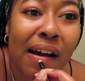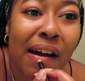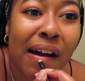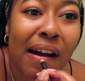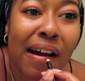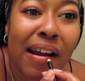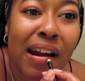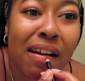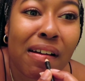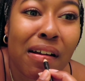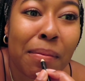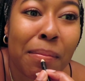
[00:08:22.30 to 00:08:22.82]
I
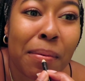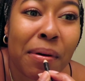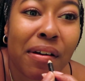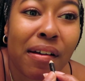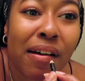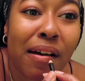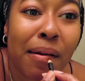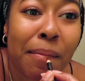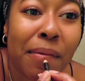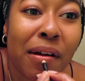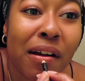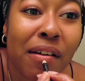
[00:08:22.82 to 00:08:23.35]
never put it
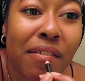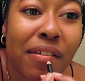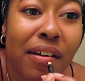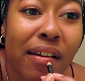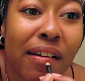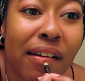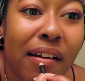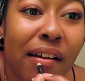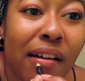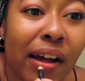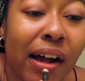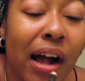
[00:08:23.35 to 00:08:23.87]
on
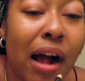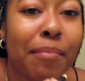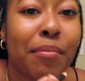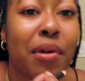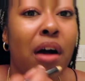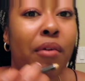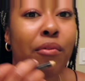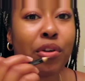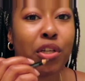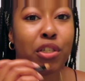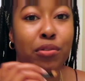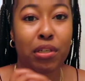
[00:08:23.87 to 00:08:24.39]
perfect. Like, I'm
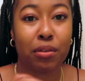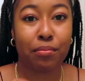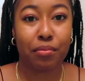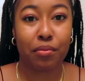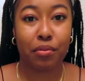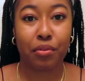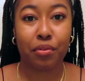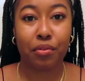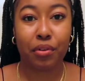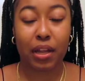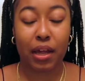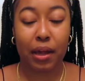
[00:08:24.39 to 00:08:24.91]
not one of those people
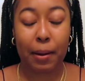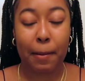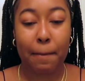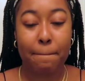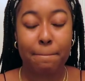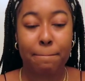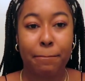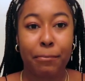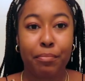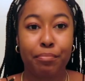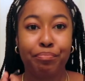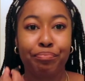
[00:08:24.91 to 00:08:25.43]
who like
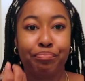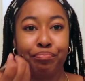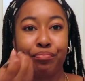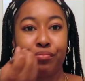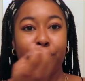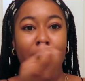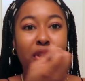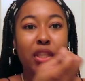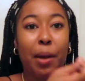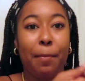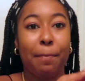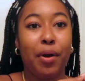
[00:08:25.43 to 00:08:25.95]

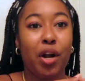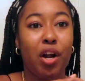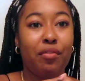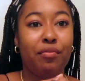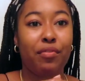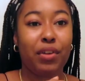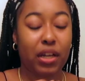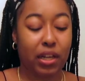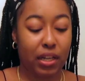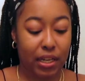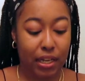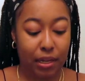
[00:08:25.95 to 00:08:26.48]
the
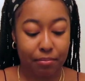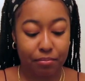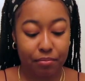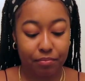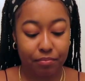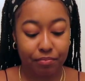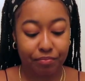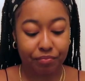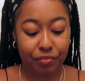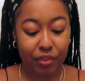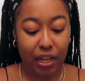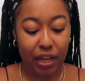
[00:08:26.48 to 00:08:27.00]
perfect lip
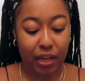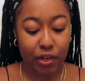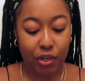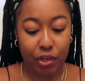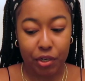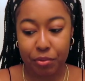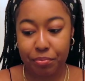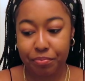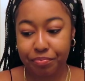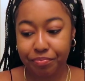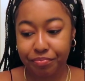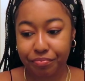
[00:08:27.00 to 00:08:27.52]
liner.